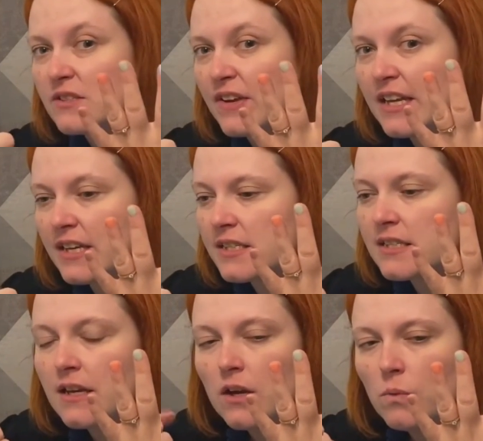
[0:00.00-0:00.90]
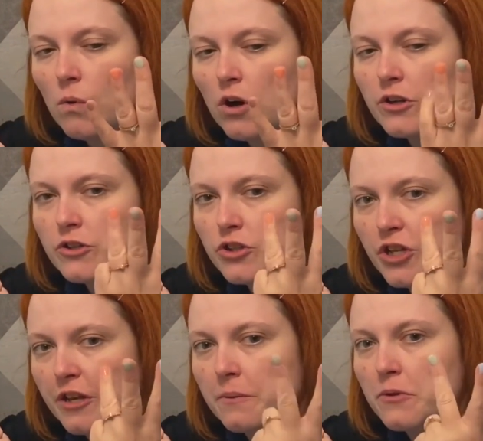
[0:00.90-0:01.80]
fingers. 1,
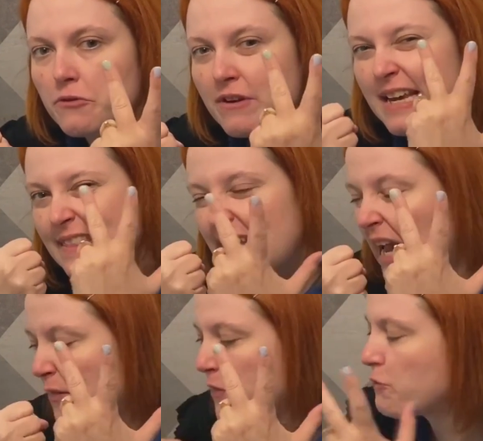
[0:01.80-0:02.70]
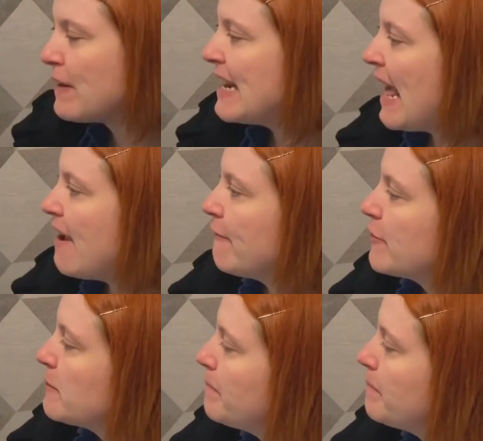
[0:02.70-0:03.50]
2, 3, they get 3 left.